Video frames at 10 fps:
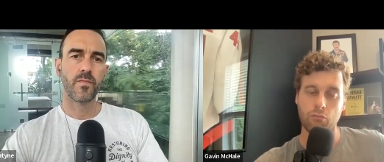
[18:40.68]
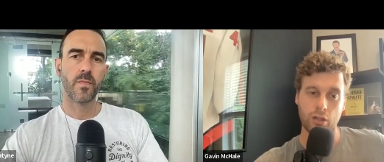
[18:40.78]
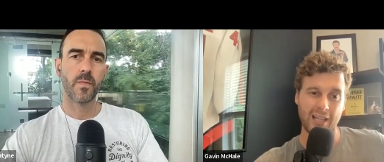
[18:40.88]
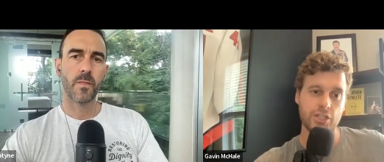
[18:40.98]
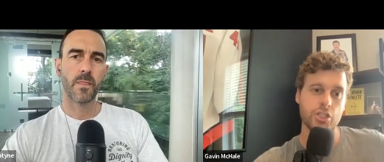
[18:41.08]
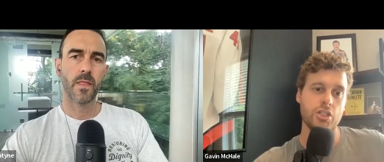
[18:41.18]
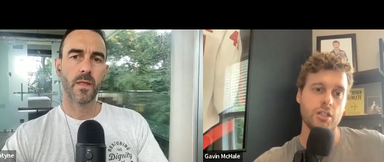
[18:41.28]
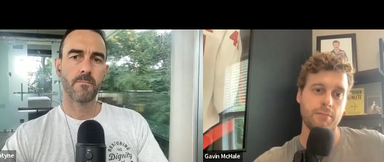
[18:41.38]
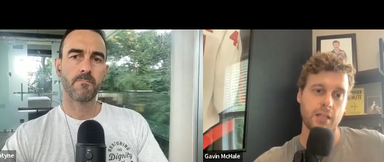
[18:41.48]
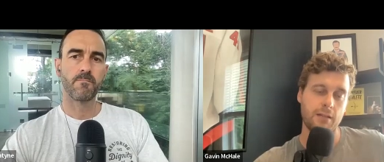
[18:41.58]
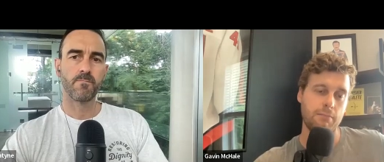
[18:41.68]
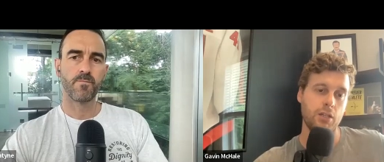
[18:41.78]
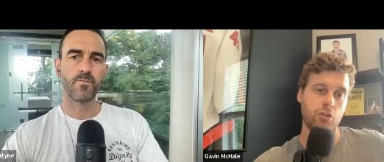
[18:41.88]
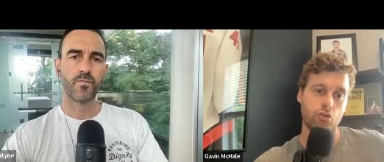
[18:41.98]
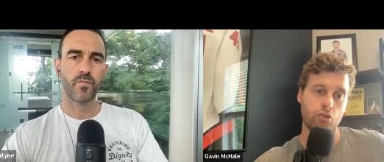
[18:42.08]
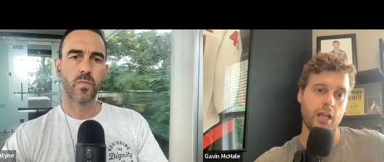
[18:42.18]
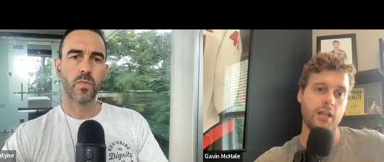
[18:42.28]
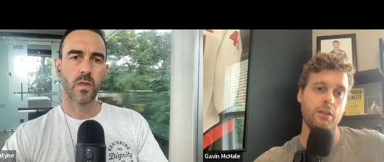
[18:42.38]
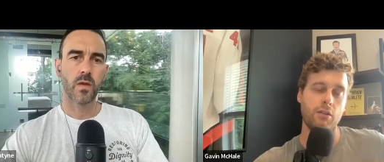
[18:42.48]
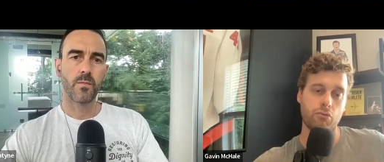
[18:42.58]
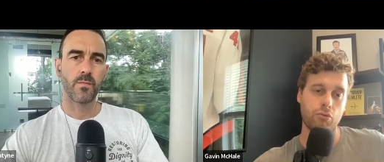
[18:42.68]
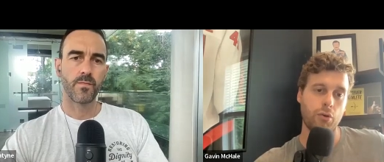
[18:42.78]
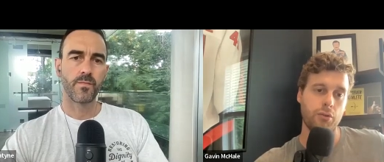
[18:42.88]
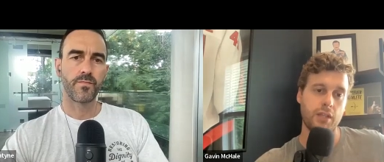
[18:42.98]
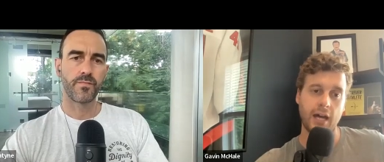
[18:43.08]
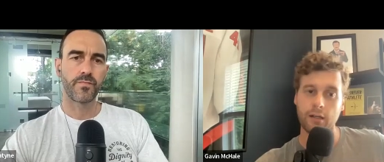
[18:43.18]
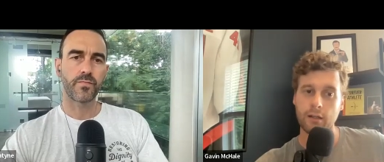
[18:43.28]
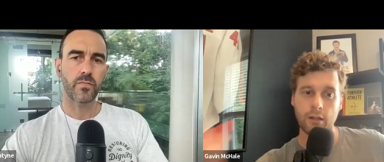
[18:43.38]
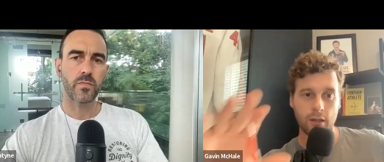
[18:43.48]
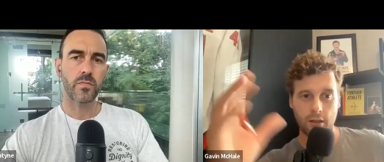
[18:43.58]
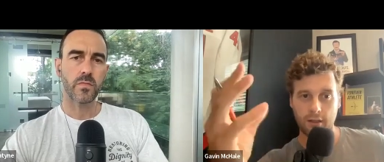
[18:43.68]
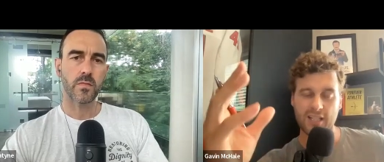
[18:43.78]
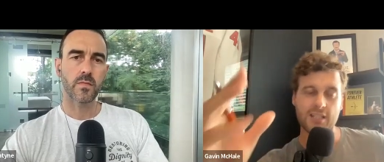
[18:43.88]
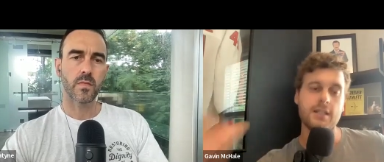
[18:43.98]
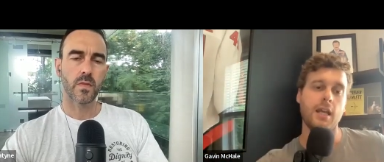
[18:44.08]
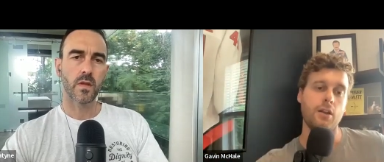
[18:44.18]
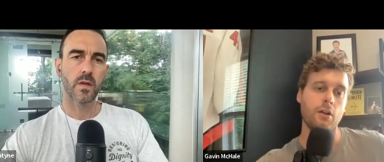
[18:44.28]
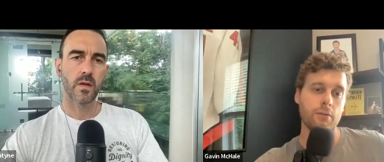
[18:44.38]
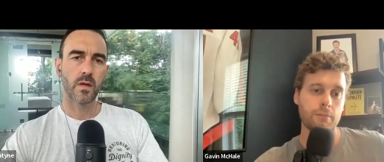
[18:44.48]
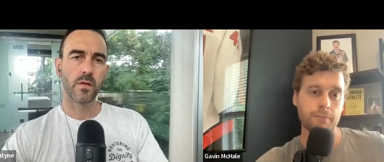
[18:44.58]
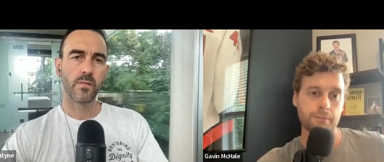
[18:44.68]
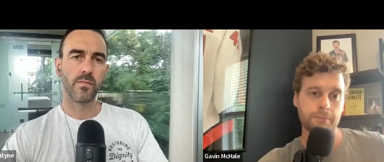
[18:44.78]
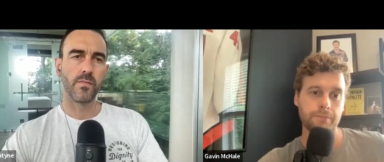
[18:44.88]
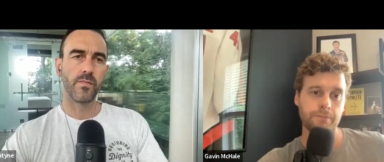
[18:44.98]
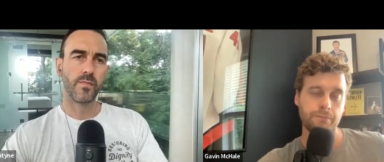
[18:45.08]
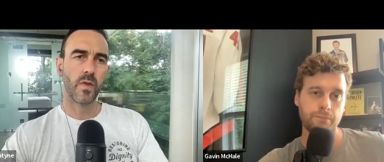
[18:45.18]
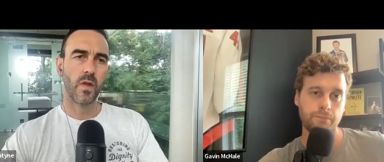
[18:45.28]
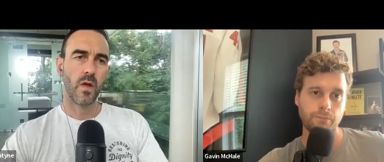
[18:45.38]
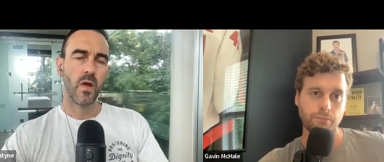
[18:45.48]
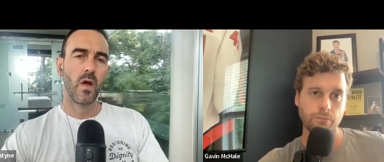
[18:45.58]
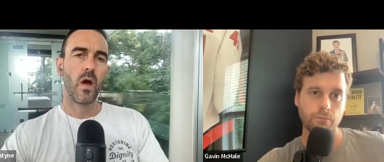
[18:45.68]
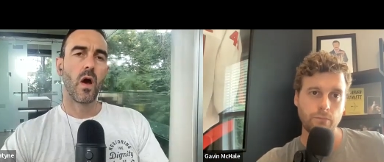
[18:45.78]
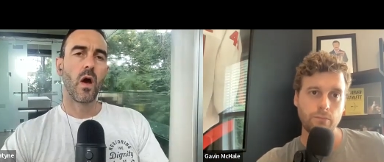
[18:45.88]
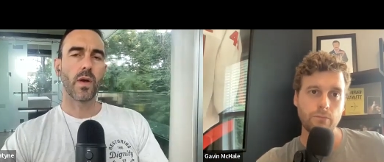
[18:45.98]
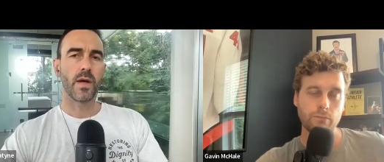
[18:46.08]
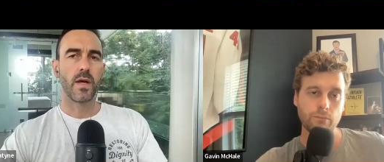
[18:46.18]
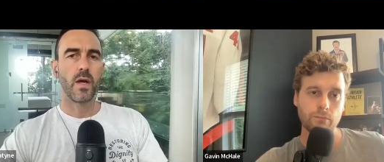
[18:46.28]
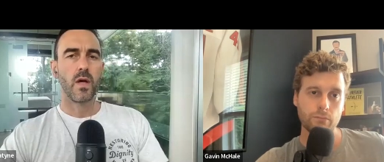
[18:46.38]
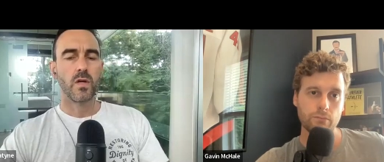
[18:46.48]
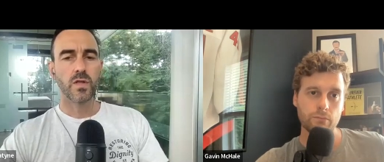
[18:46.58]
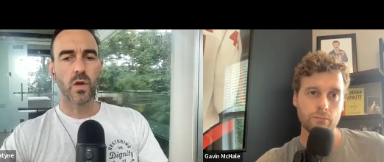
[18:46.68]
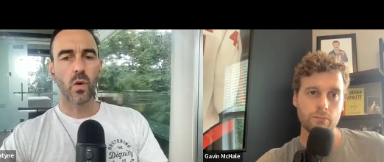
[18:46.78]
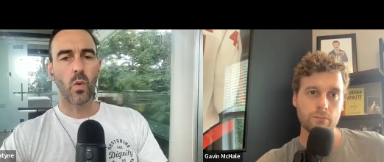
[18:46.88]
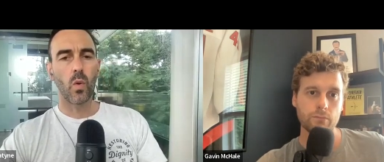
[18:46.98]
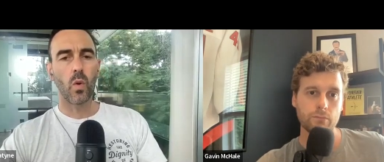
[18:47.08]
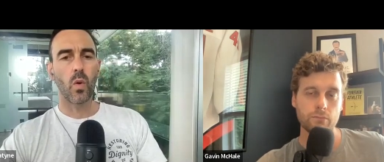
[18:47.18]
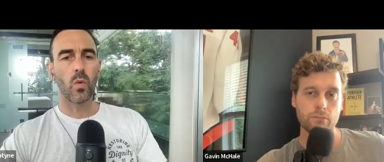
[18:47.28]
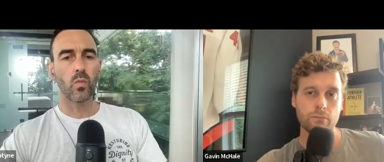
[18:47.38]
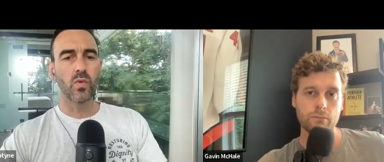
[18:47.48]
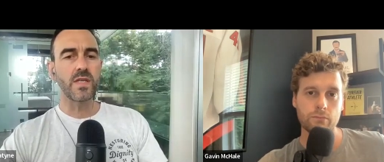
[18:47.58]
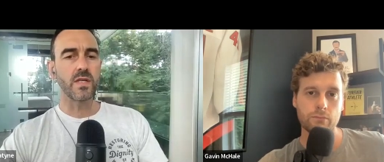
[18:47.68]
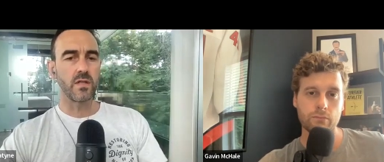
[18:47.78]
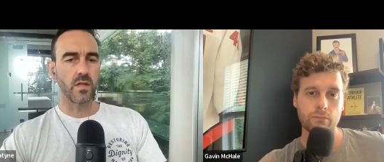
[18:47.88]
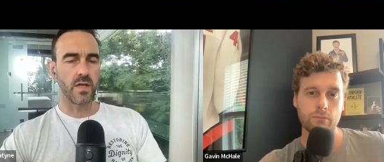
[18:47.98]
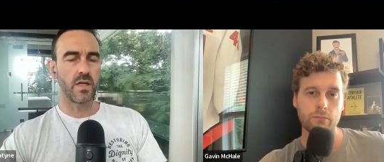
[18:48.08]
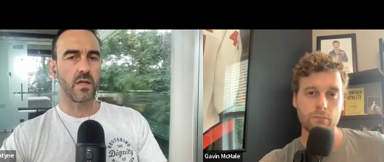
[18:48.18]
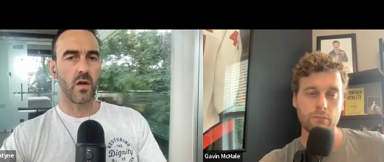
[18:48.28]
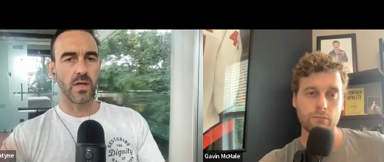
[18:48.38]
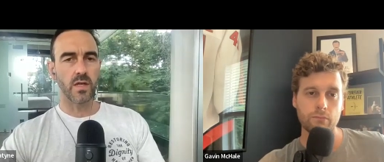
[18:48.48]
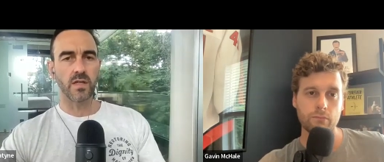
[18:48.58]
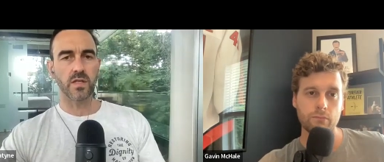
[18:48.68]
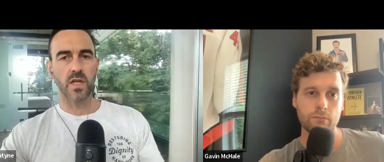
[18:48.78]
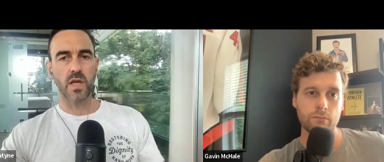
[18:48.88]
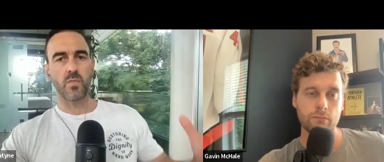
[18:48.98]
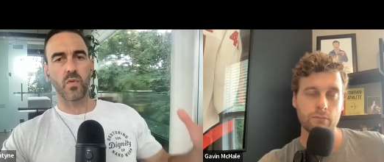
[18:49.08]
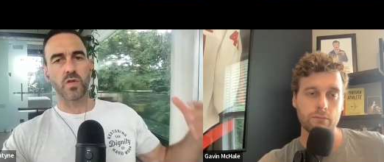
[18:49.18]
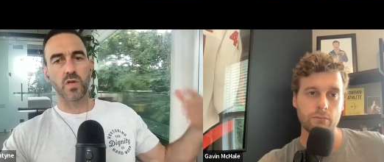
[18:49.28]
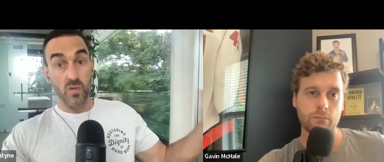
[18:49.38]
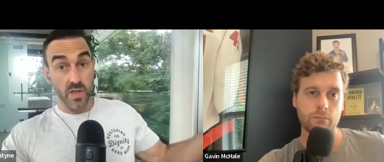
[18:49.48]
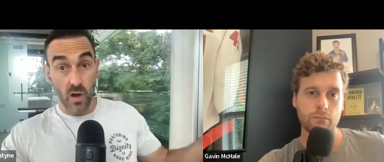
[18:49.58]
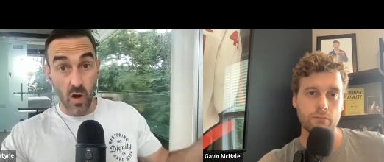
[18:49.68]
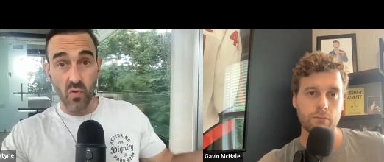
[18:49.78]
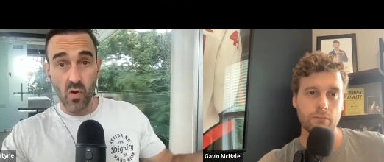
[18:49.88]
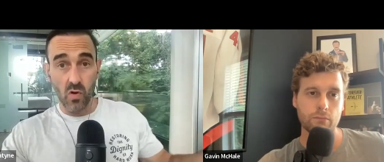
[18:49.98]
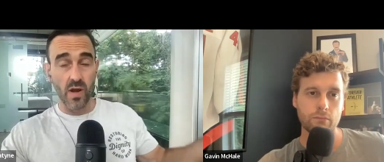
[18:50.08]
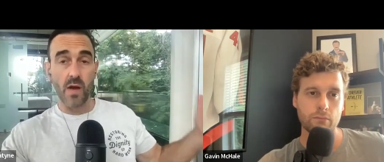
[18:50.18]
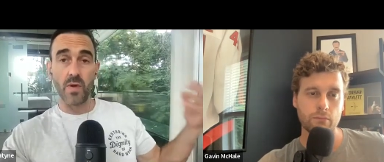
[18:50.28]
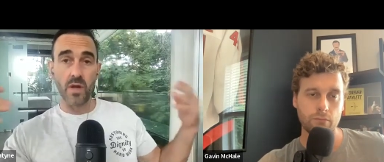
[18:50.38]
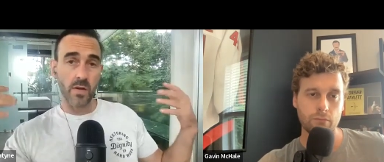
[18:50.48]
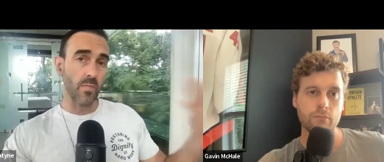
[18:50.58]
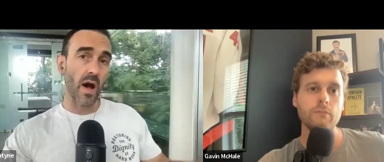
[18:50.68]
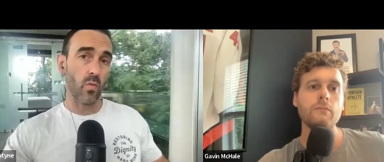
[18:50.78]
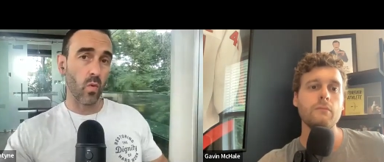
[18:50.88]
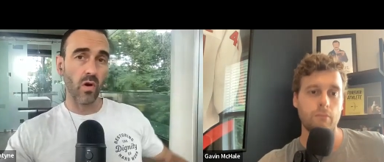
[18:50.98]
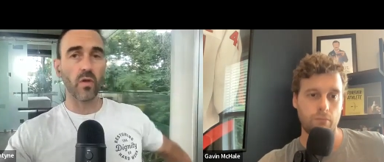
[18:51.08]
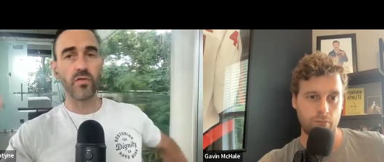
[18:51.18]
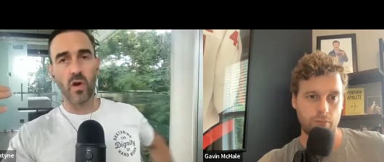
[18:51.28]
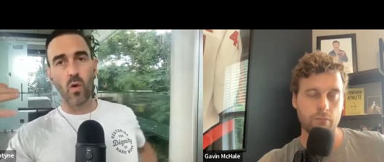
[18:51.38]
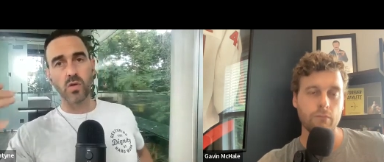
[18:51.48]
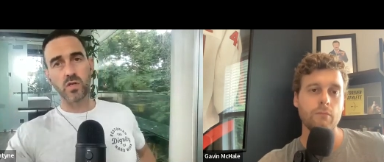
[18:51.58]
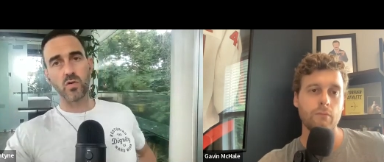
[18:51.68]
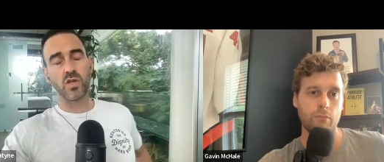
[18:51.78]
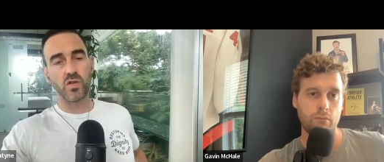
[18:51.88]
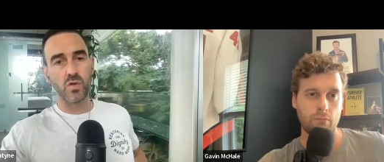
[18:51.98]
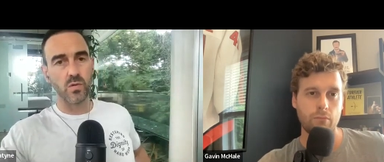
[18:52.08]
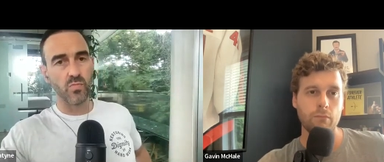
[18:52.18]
Speaker 1: relationship that had been created throughout that container mm-hmm. okay
Speaker 2: so recently, you know, as a type of person who's in our program and in my world, you're always looking to